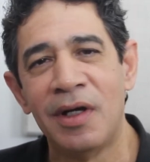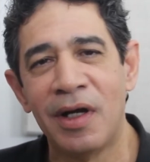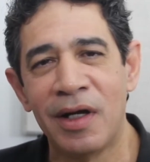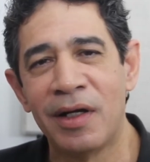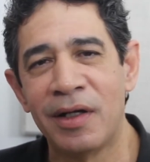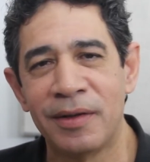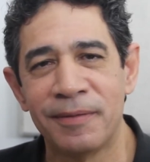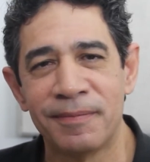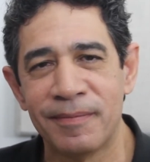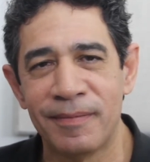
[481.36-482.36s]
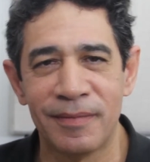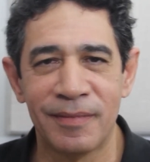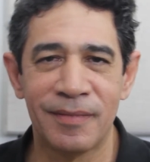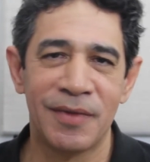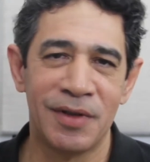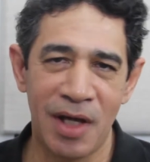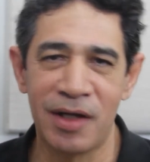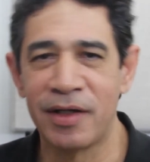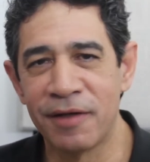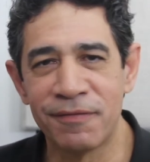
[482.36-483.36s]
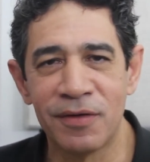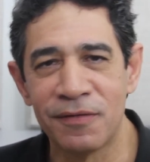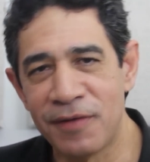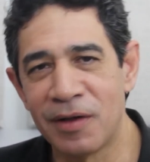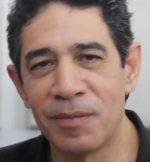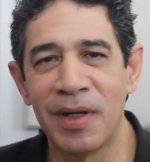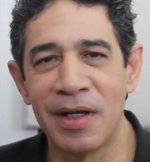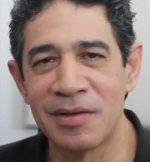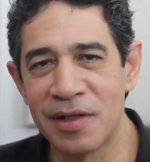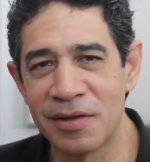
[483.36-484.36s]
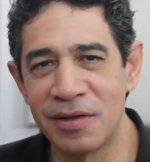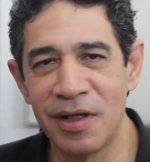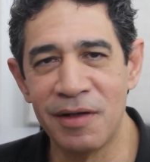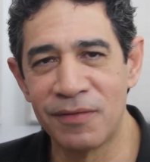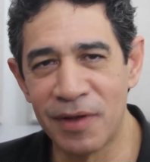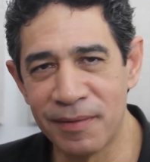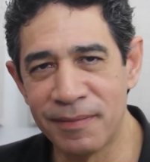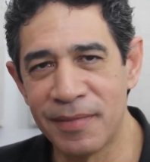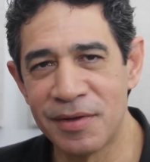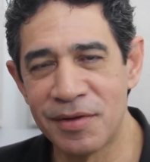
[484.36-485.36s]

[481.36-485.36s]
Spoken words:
dotted eighth note followed by a 16th rhythm.